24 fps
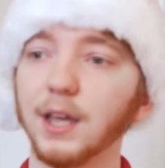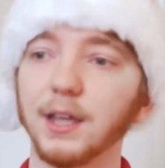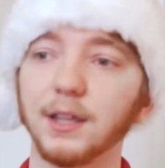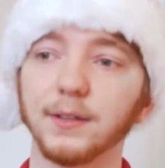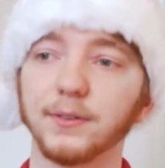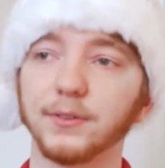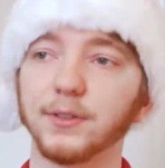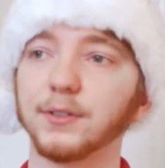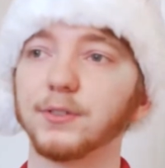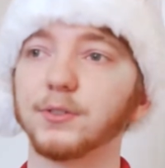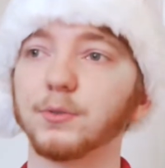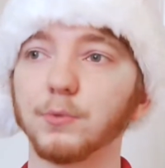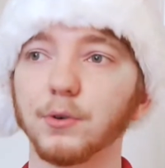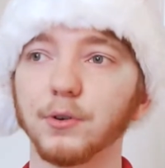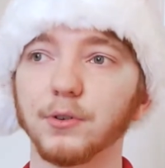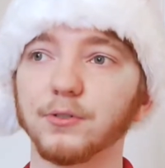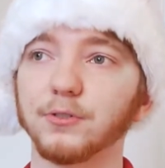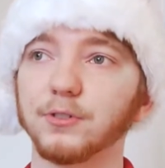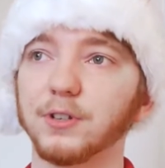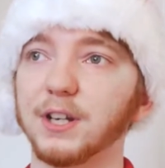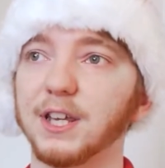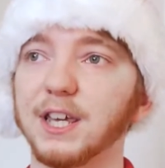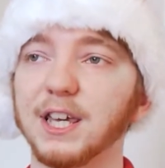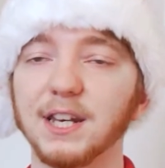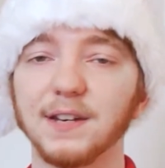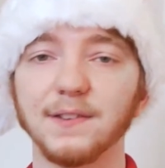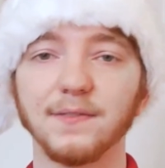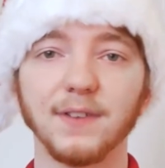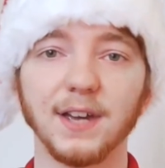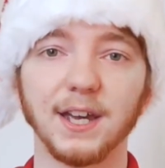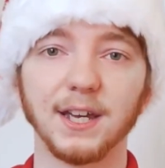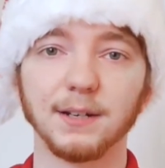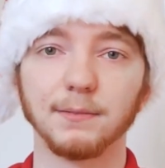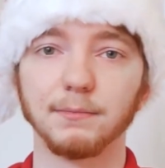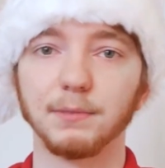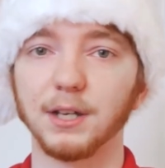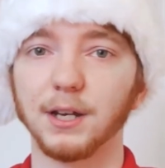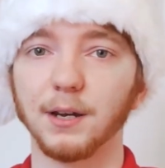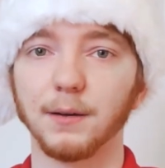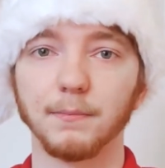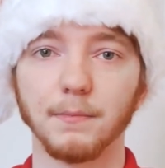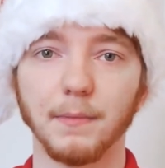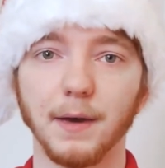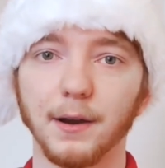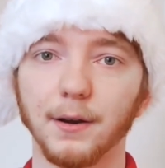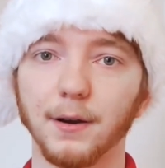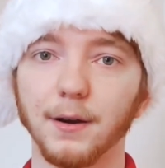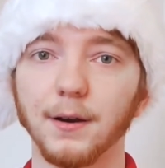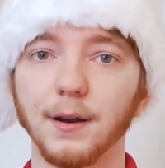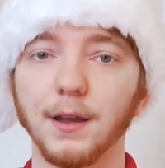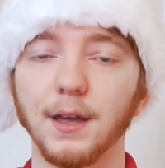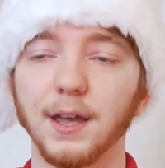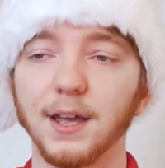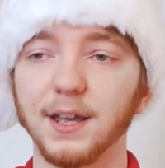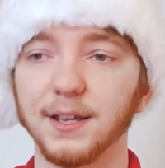that this world is going to innovate and become better,